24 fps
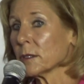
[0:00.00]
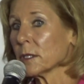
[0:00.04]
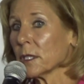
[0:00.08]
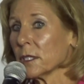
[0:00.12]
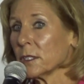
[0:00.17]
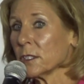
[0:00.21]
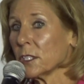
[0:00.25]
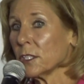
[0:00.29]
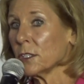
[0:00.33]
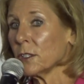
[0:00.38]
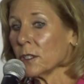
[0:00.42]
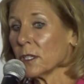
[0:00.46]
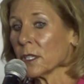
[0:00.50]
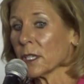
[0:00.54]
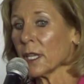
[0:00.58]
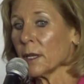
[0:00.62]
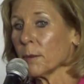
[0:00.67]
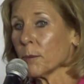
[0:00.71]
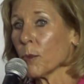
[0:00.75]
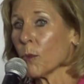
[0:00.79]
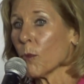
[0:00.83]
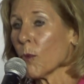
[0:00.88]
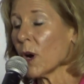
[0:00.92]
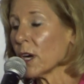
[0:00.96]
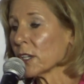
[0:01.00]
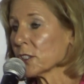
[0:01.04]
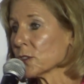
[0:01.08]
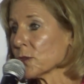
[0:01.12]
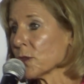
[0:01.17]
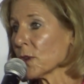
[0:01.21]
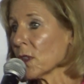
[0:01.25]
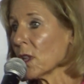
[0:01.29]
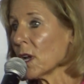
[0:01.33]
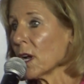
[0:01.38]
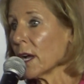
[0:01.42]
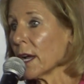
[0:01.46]
continue to keep a
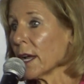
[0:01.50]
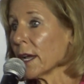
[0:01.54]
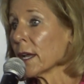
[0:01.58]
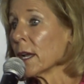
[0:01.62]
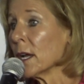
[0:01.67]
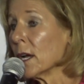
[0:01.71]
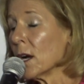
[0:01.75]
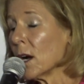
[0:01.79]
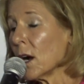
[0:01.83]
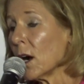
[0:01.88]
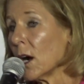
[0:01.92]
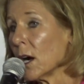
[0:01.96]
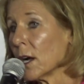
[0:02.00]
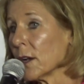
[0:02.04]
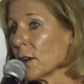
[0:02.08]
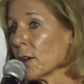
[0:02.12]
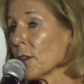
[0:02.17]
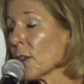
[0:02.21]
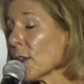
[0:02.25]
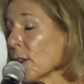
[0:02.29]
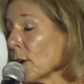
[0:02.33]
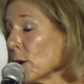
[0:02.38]
watchful eye on